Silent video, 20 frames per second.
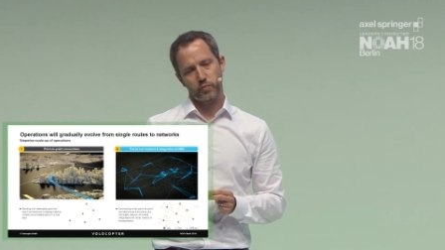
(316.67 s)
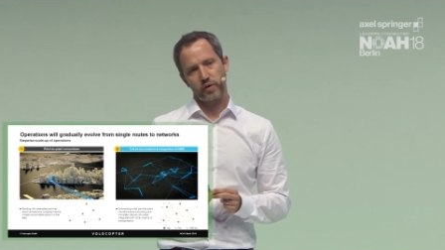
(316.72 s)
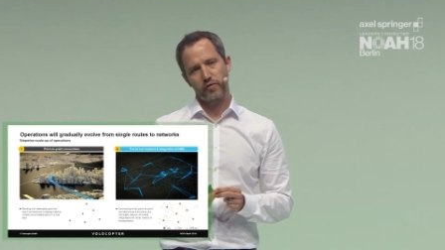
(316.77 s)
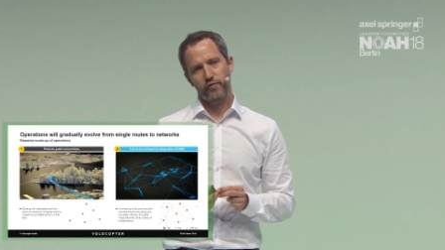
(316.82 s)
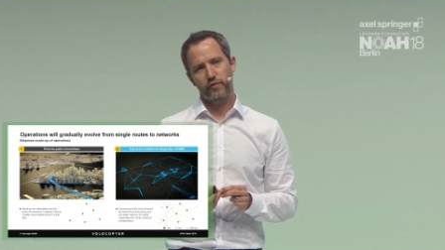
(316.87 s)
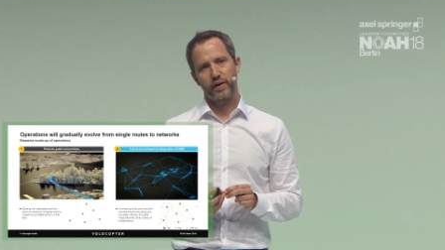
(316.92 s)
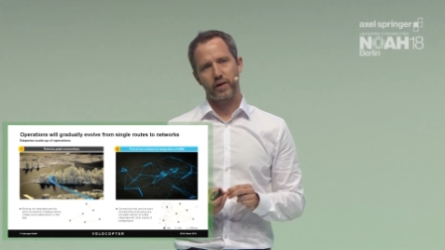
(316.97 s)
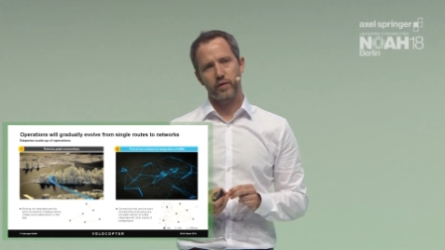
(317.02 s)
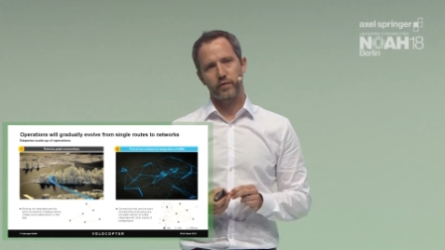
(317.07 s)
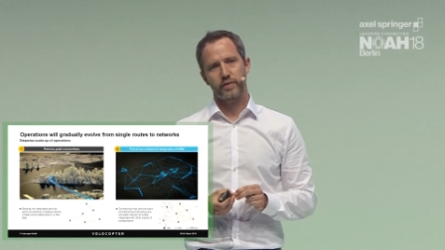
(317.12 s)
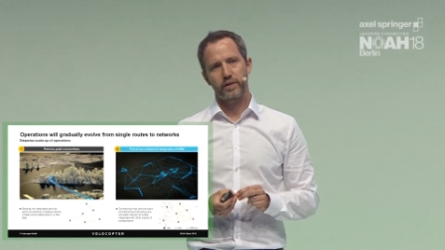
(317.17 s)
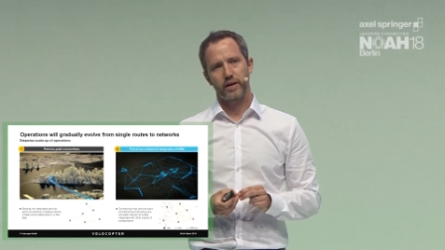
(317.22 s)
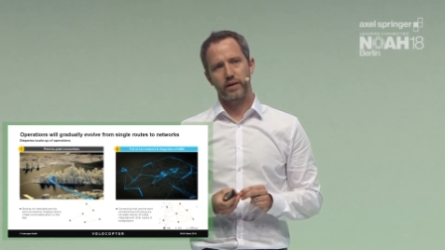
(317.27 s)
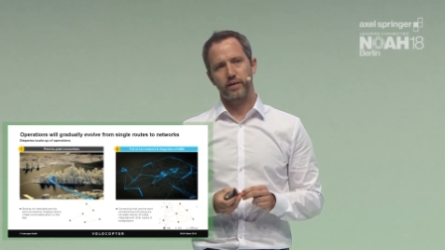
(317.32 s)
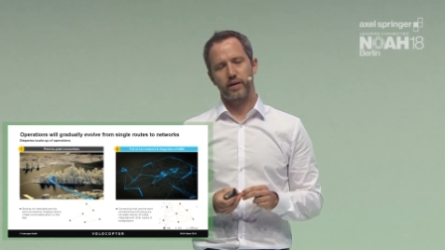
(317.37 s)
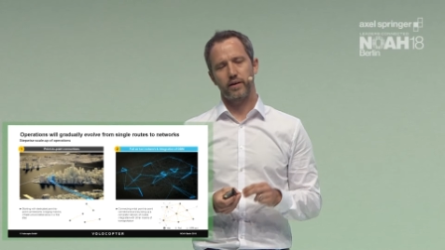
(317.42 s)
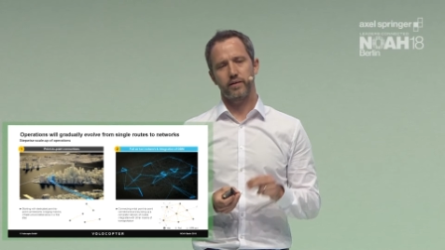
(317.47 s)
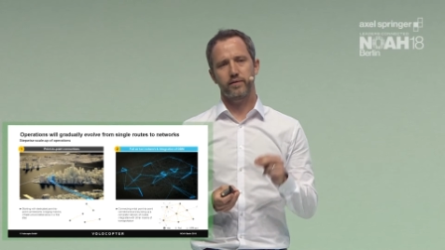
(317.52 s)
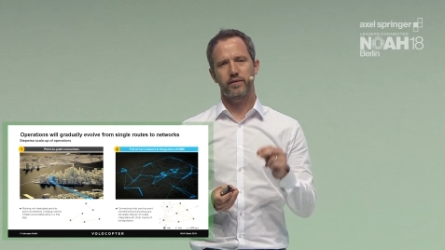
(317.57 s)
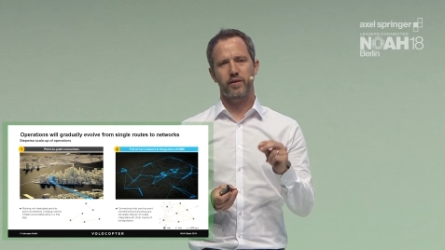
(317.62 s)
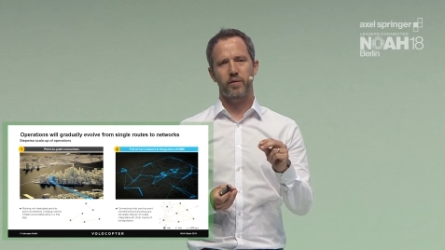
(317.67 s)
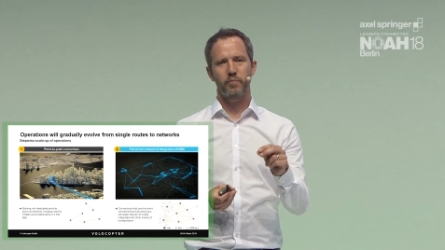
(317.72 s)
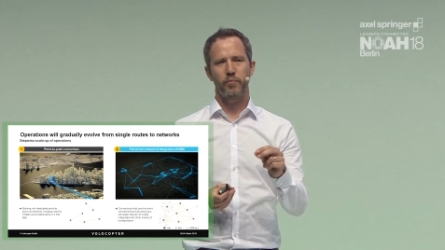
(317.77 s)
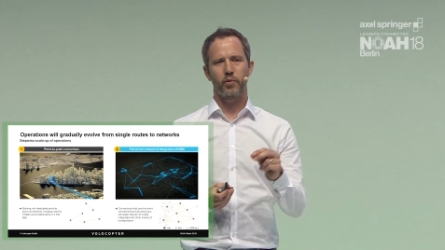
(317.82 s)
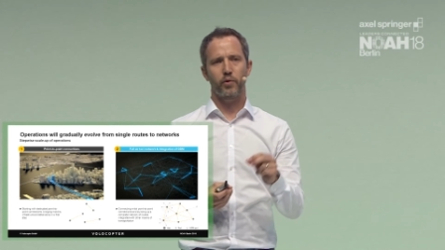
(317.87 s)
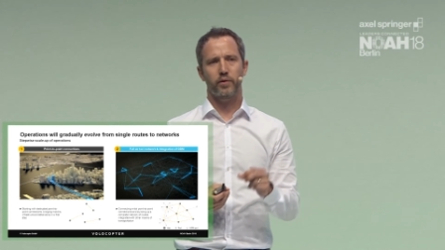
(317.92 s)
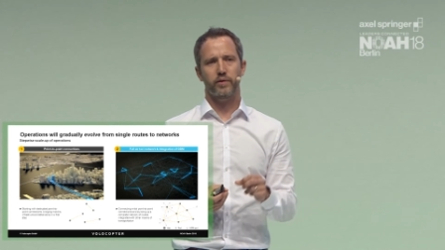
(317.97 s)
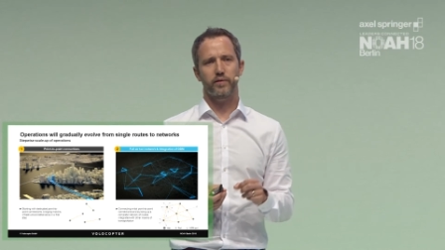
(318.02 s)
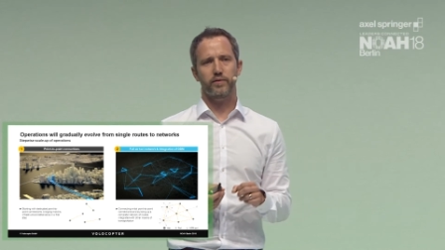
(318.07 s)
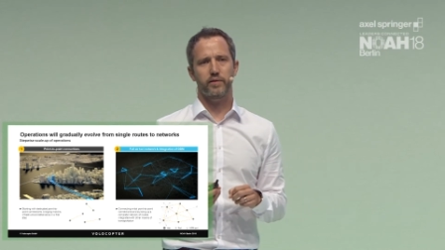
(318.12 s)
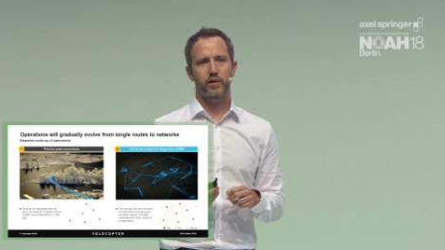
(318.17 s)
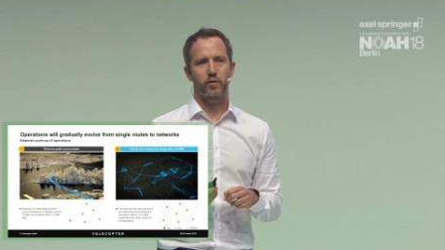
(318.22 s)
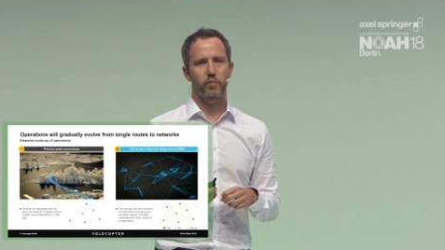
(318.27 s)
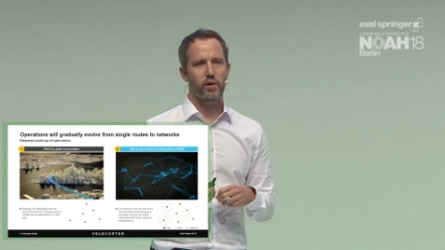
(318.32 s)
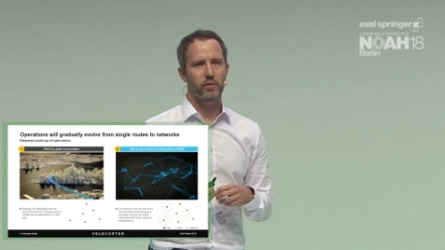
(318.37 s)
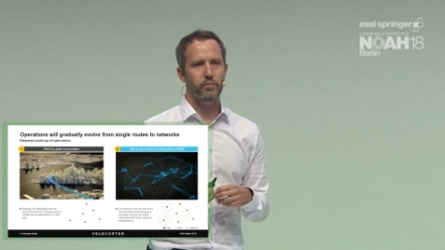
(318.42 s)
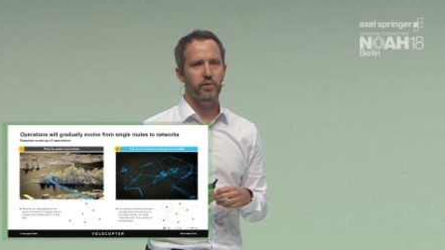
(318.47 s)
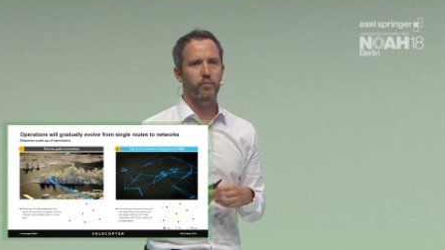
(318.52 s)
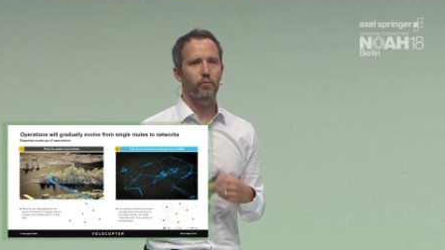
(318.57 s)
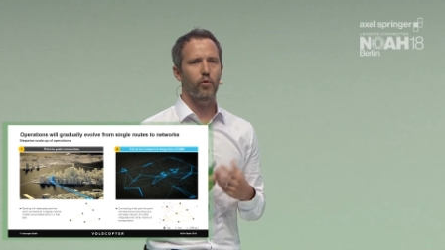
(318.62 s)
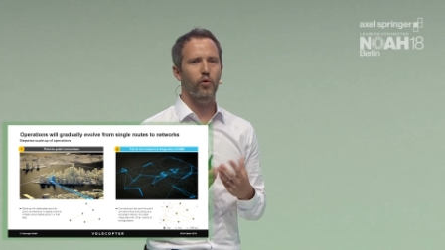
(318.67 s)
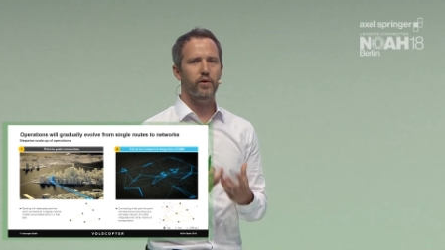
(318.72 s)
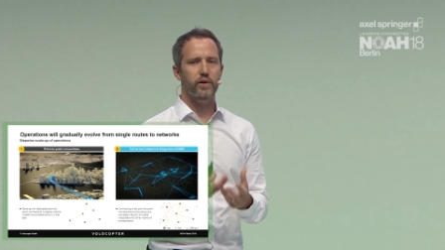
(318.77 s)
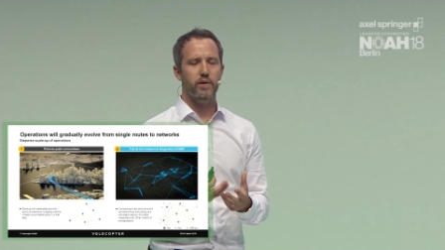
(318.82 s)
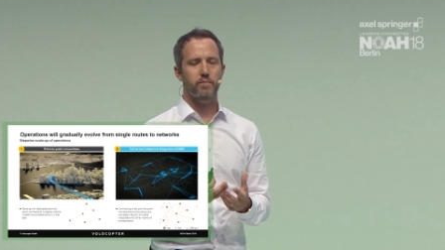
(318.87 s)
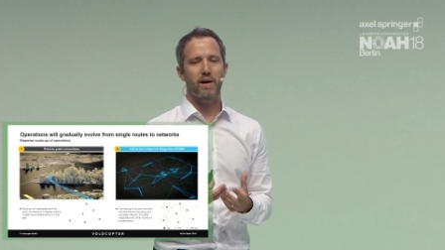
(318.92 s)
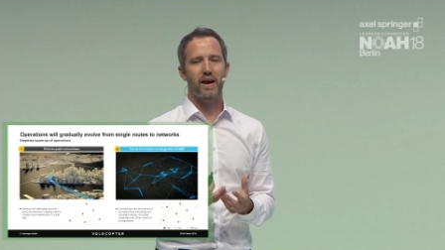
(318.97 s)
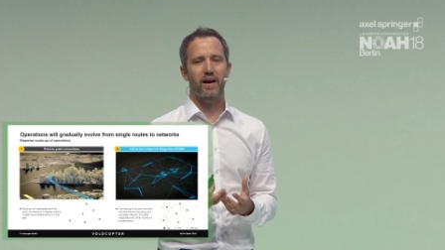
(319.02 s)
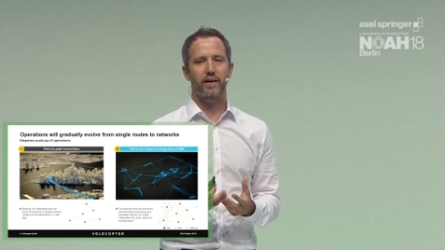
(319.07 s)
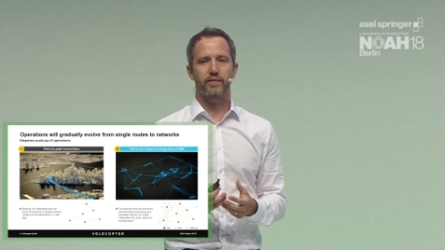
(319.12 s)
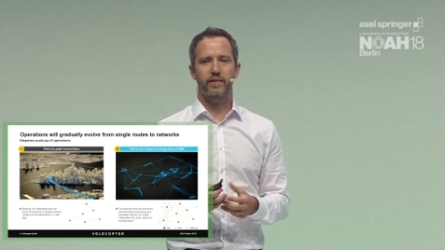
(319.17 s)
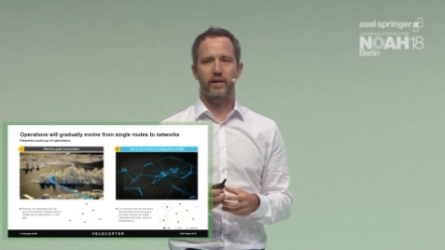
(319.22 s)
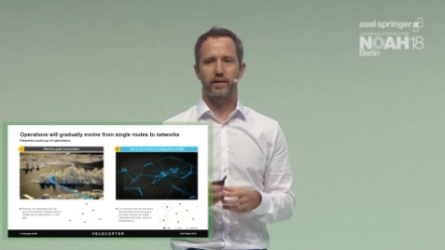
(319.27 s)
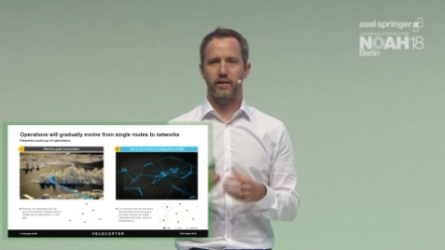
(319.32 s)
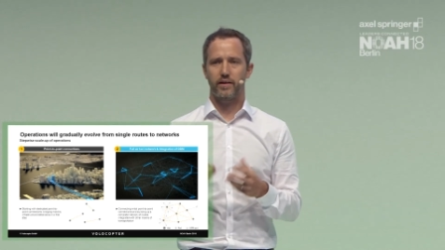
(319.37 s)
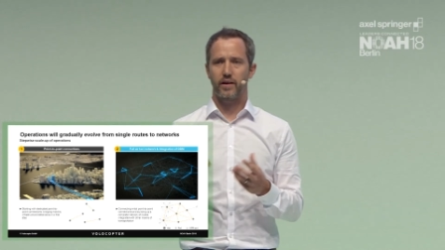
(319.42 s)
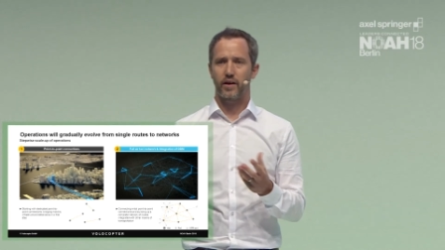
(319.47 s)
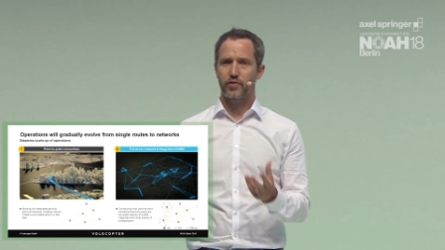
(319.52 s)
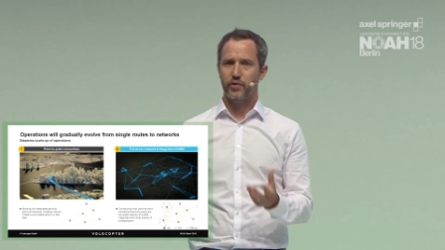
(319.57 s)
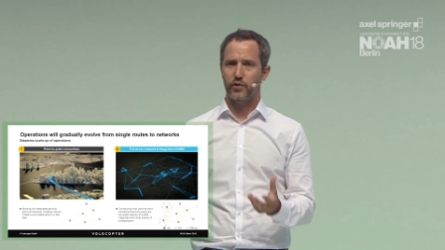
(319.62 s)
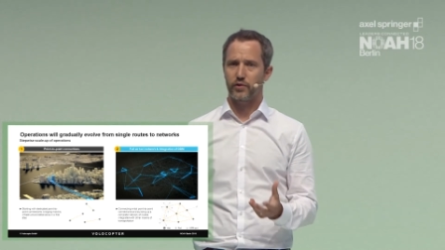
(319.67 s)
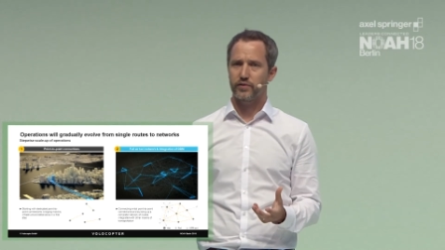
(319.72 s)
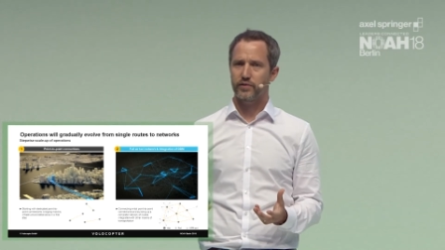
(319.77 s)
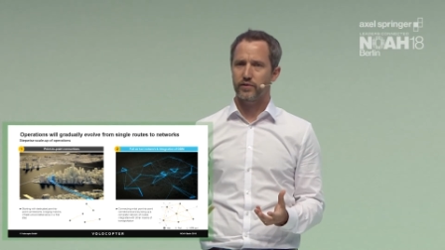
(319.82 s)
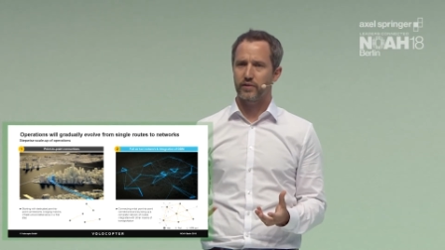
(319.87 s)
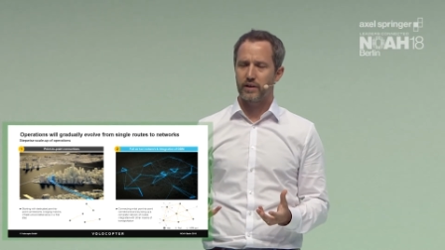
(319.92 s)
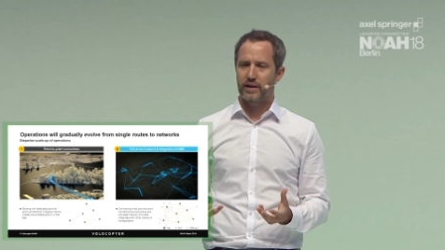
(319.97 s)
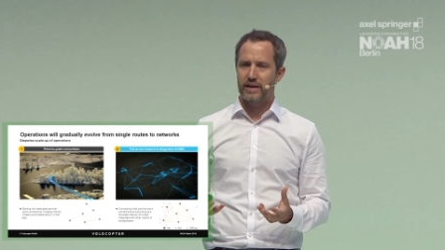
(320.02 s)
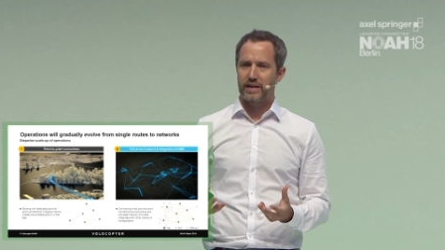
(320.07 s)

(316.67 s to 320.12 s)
we found that at some points there will be more demand than at others,